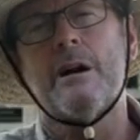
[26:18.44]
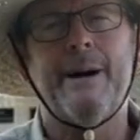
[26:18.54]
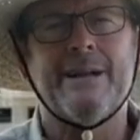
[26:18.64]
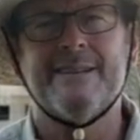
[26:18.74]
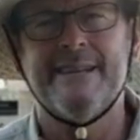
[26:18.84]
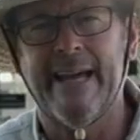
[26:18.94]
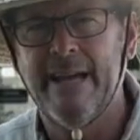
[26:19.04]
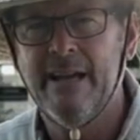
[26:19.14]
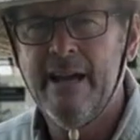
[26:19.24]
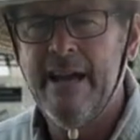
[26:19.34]
about today,
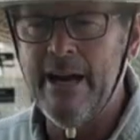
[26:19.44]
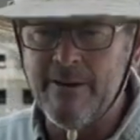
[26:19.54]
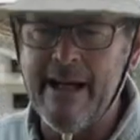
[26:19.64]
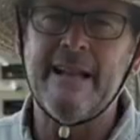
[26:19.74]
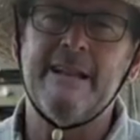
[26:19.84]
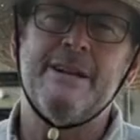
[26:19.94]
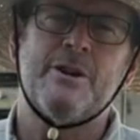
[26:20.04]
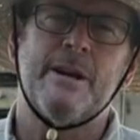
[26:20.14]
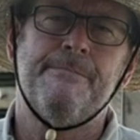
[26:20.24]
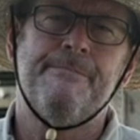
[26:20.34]
air
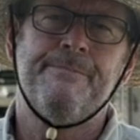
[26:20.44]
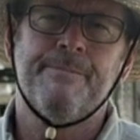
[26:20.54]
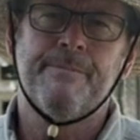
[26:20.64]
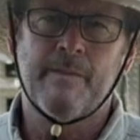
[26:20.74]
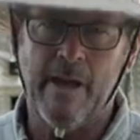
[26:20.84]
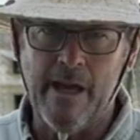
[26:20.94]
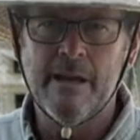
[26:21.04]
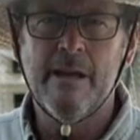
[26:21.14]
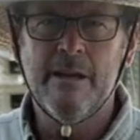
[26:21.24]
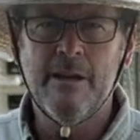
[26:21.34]
dielectric. Okay?
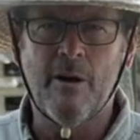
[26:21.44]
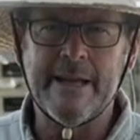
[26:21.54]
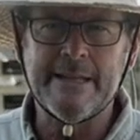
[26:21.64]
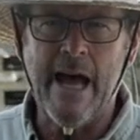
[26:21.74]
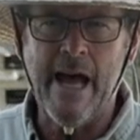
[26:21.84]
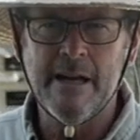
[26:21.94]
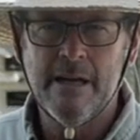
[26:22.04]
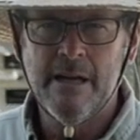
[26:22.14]
Y'all get that?